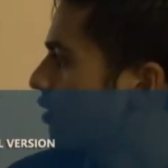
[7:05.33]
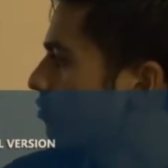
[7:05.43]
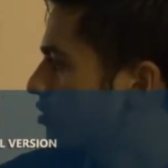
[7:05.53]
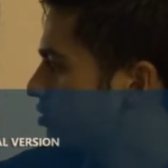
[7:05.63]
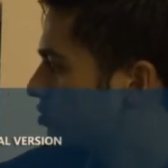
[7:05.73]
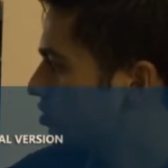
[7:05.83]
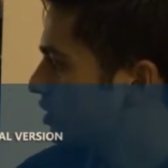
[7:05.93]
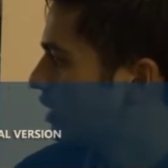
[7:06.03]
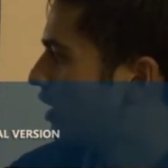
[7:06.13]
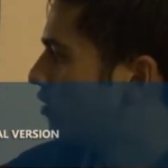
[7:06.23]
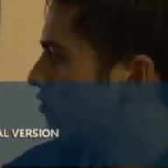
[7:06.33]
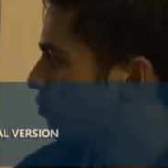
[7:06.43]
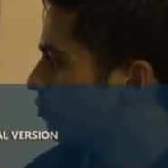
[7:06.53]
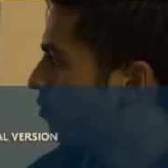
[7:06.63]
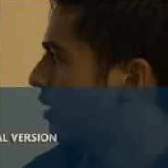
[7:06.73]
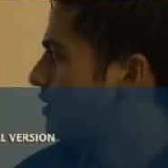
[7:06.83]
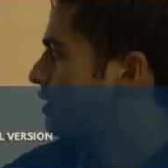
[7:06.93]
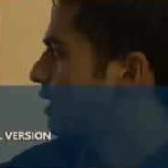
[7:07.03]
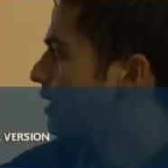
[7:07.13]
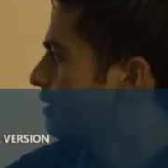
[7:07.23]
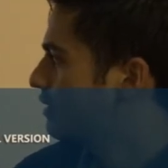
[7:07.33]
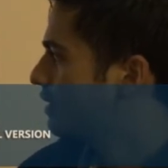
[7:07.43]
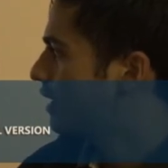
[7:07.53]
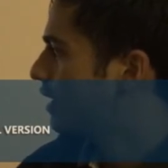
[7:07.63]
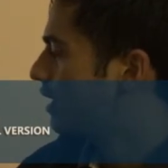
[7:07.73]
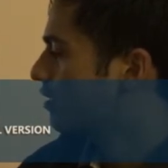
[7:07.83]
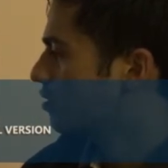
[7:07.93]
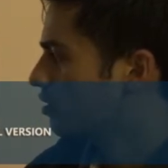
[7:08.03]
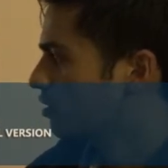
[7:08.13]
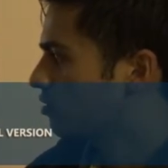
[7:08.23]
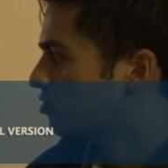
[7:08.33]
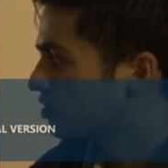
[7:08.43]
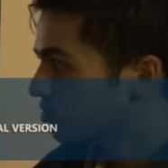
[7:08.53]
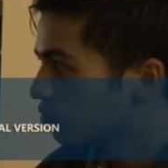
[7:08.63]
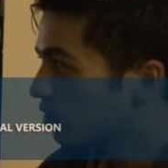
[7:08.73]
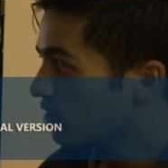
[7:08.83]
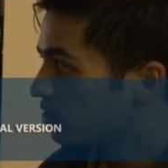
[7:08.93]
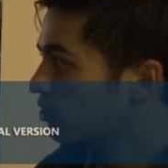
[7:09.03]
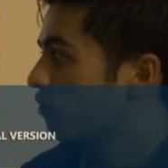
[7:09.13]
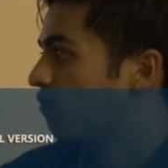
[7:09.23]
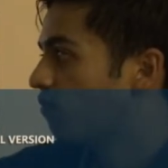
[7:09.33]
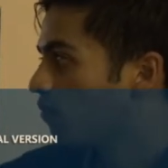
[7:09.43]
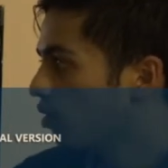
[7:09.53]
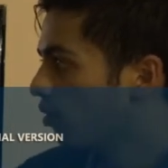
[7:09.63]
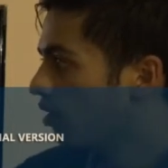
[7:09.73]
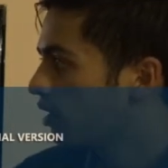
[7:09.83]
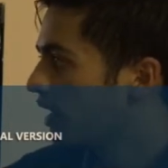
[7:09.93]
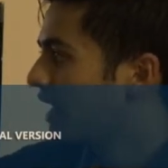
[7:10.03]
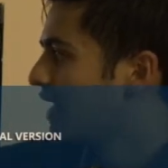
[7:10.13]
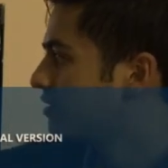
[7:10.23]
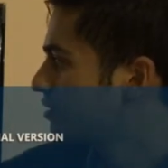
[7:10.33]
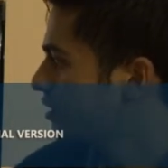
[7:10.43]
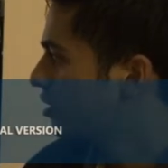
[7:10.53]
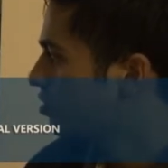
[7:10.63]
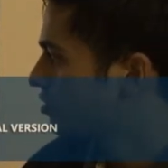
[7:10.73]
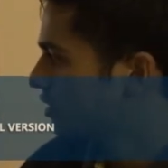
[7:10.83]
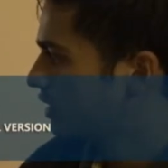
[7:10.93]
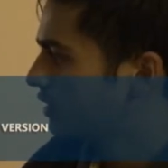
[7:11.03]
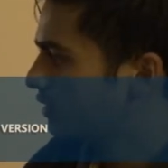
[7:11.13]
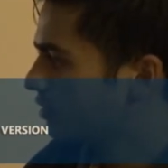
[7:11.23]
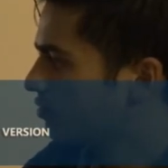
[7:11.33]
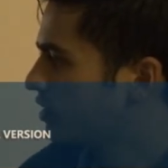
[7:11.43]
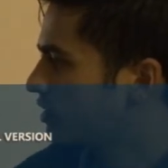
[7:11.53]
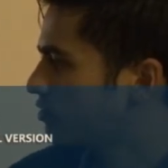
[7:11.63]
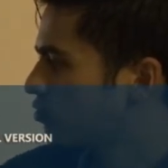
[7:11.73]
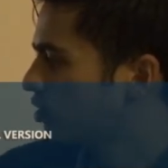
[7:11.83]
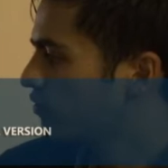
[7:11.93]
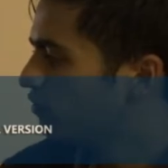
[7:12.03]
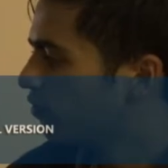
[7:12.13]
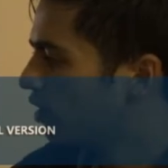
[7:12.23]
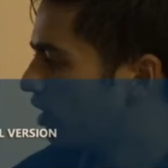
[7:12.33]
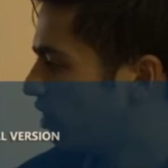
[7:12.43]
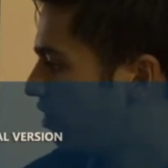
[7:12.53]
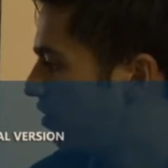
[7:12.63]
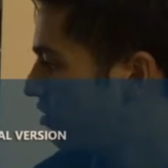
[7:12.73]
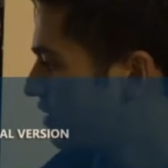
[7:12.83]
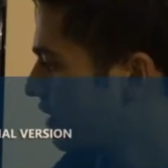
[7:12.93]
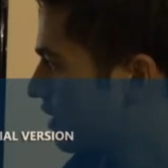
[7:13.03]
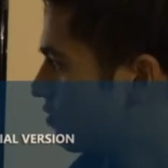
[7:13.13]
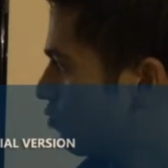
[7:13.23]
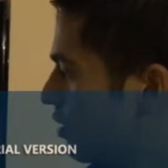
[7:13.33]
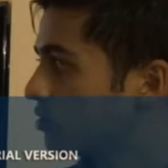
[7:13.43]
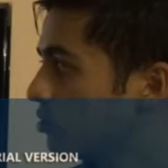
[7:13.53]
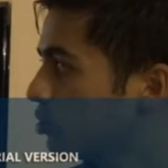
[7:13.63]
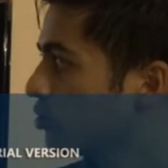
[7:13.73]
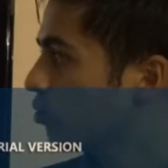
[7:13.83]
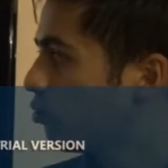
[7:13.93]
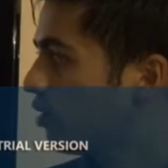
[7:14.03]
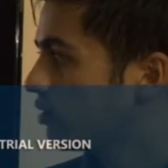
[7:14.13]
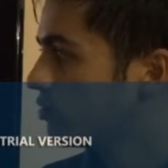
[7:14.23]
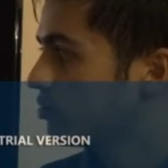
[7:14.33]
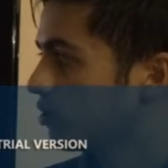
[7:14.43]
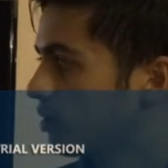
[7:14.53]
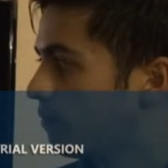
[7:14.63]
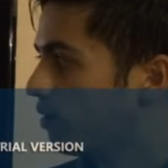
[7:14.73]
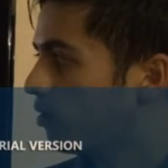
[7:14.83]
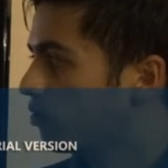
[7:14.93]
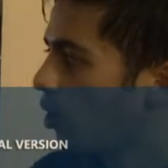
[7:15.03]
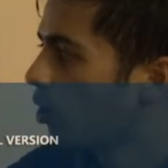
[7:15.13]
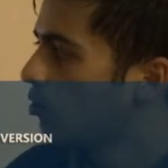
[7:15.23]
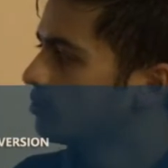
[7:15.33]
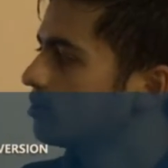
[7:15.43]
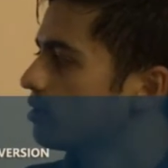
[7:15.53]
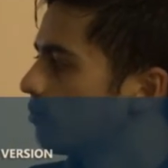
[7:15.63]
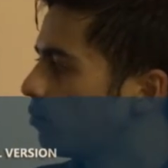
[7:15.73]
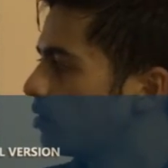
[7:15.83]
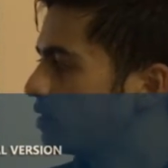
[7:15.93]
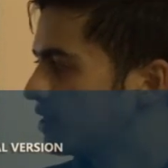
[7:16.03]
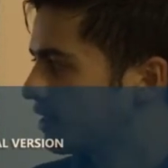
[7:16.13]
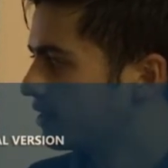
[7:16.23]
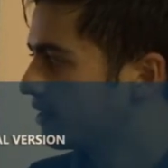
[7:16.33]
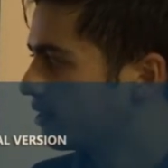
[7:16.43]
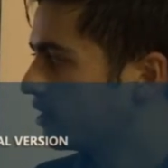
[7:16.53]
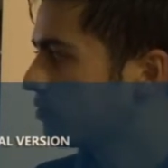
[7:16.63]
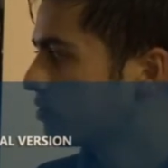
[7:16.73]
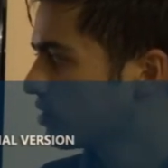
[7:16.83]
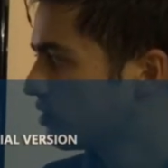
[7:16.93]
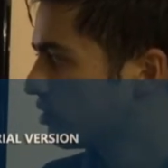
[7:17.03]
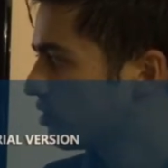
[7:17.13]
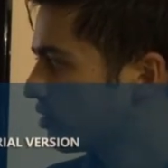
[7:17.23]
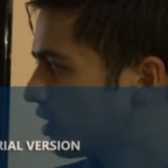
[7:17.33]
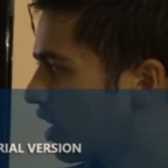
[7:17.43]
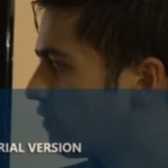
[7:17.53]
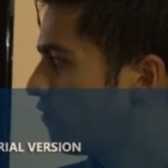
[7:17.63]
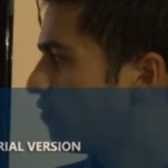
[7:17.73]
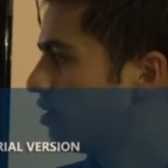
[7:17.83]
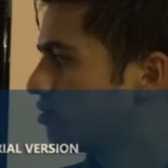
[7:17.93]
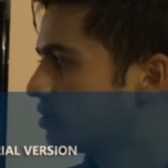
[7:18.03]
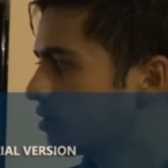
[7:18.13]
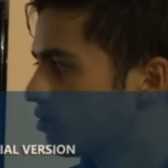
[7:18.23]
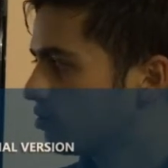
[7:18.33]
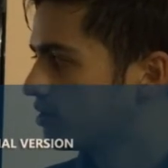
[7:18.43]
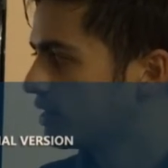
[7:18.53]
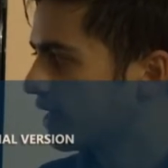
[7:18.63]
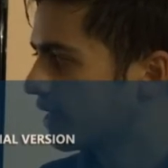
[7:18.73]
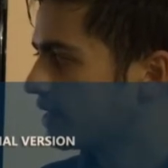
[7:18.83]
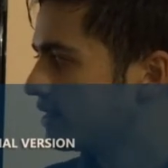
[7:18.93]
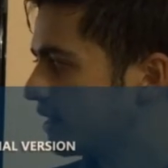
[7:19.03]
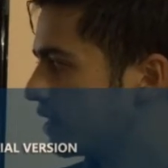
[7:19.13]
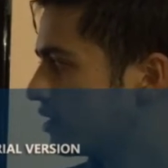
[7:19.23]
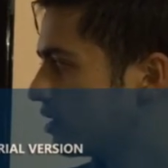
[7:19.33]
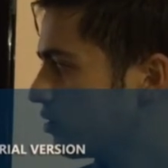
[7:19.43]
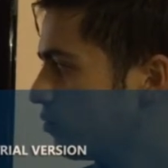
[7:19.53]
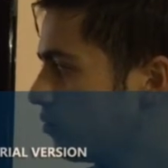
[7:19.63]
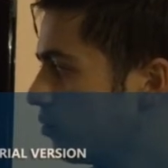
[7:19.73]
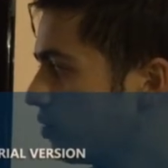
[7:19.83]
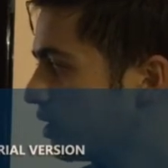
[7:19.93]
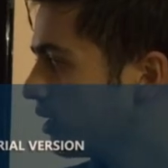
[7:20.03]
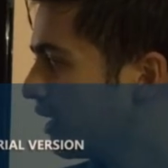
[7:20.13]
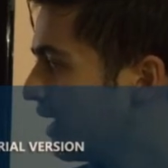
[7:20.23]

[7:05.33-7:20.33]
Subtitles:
are going to see how to plus the concentration of MOI and the hours it increased 24 and 36. Discussion were to talk about Hotel and Moore said that in recent years our viruses including dengue, Zika and chikungunya